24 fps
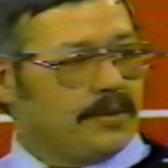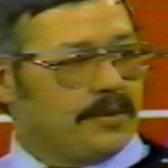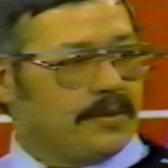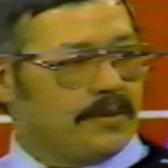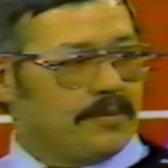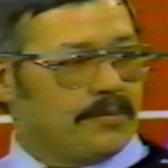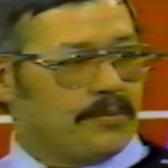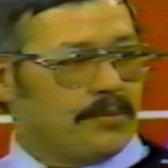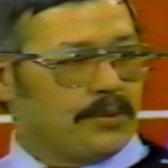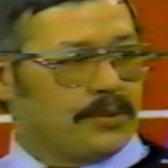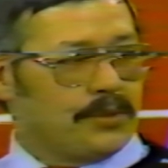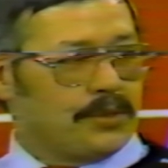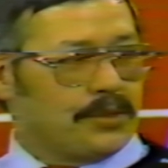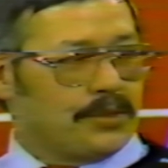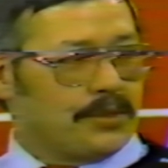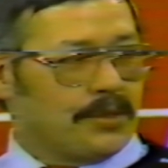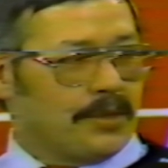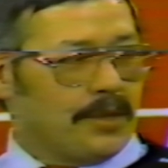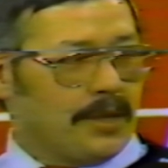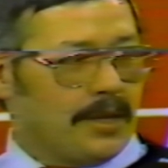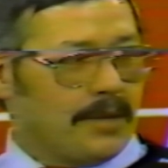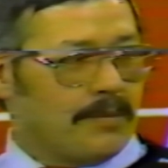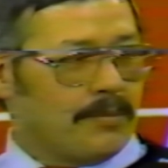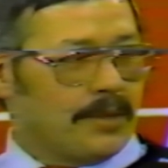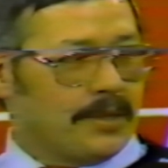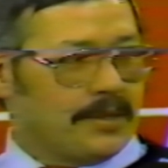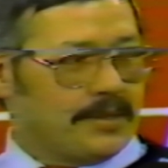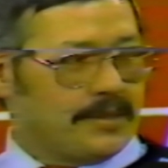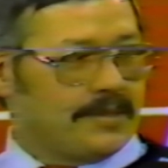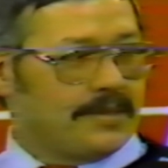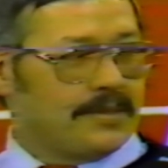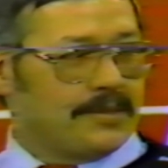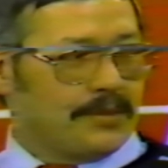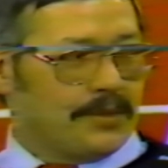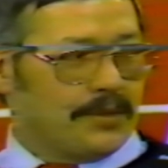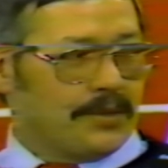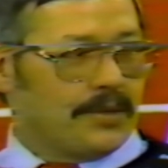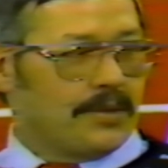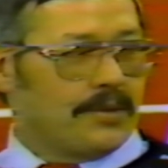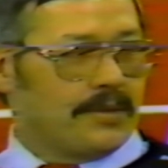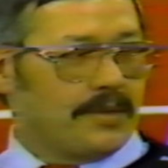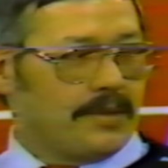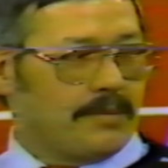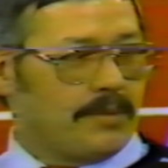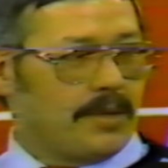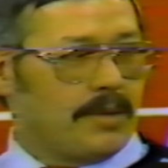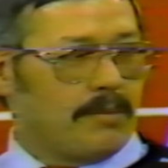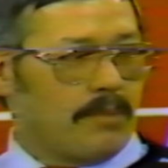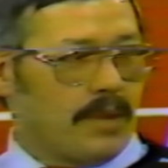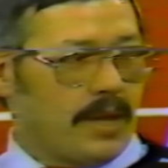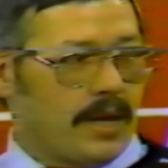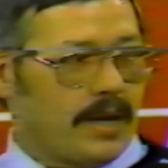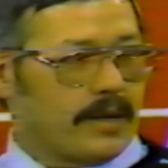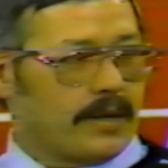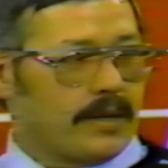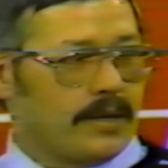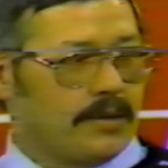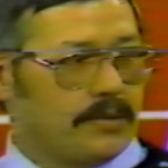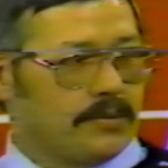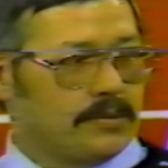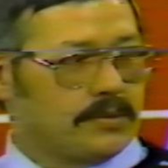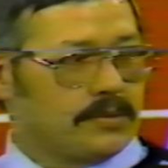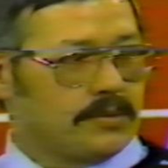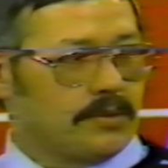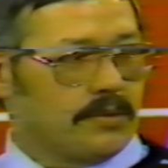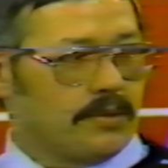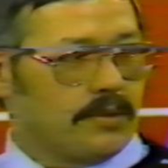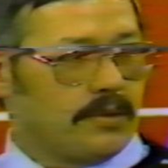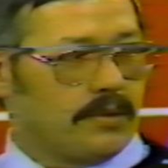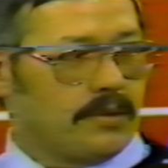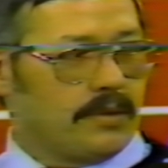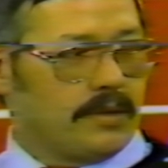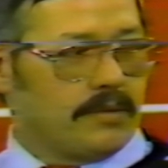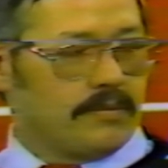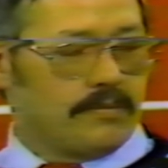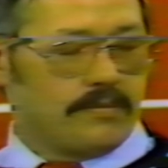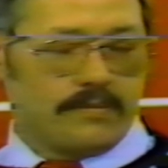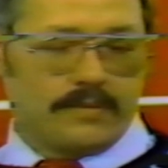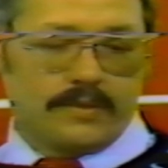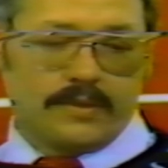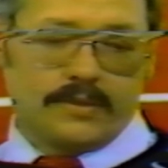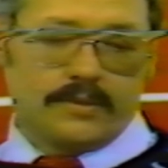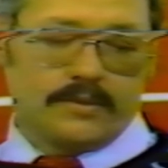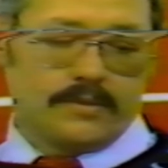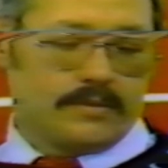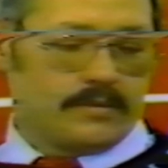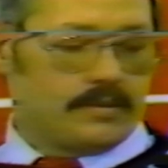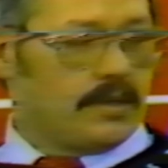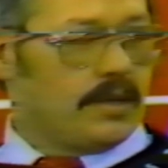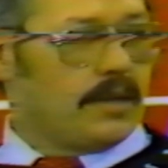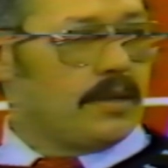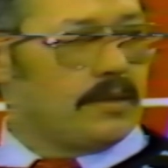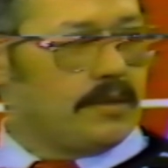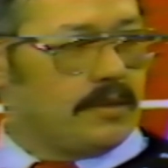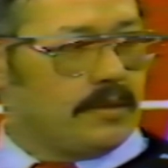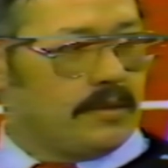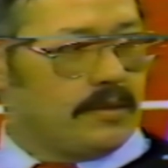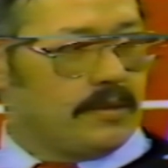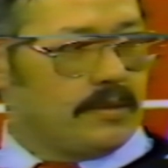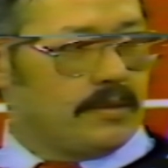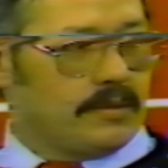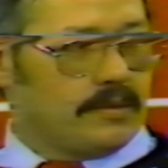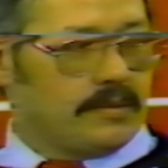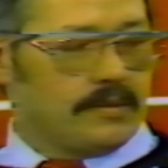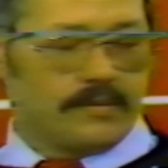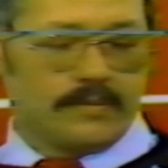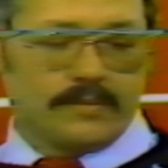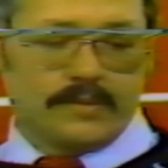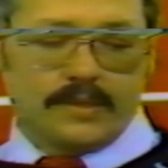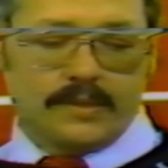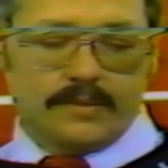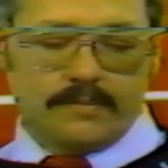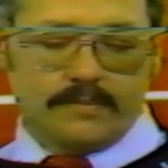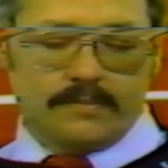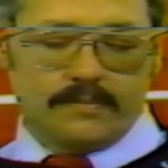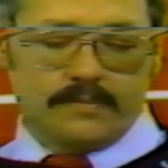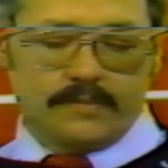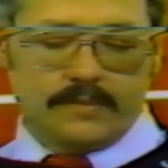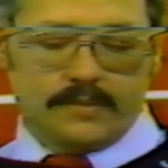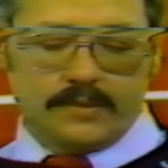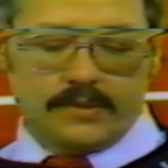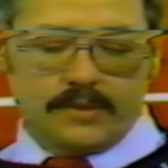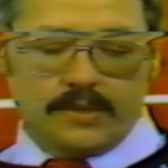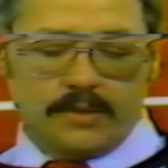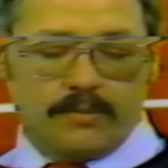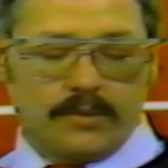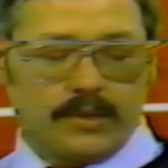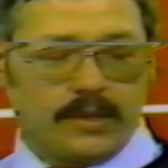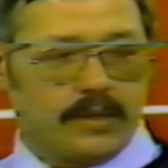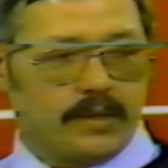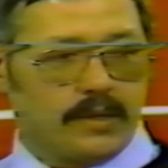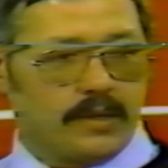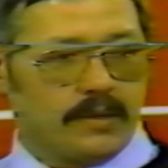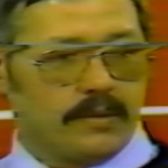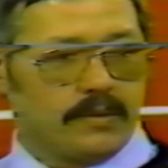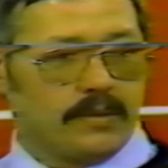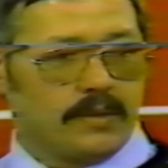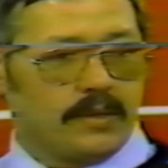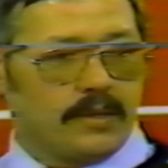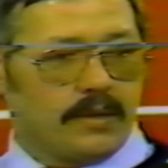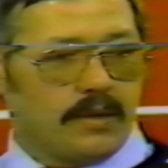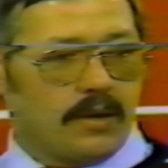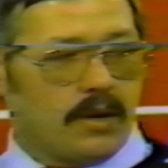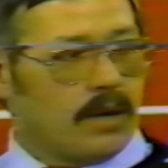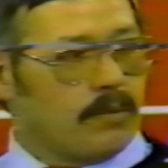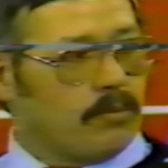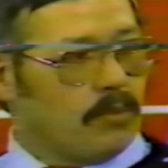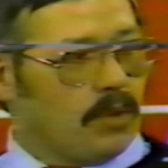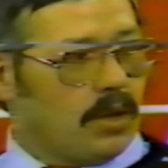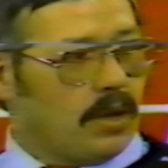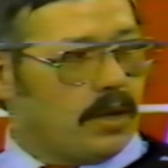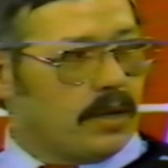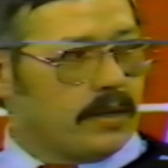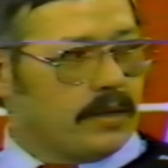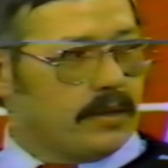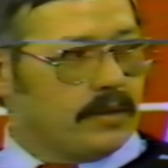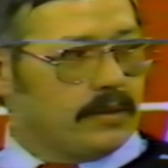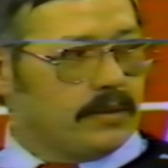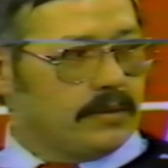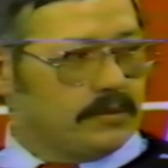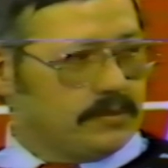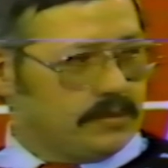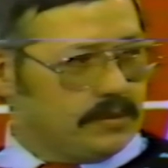push it to the limit. You know, he may black out, or if he's got somebody in an arm lock and he's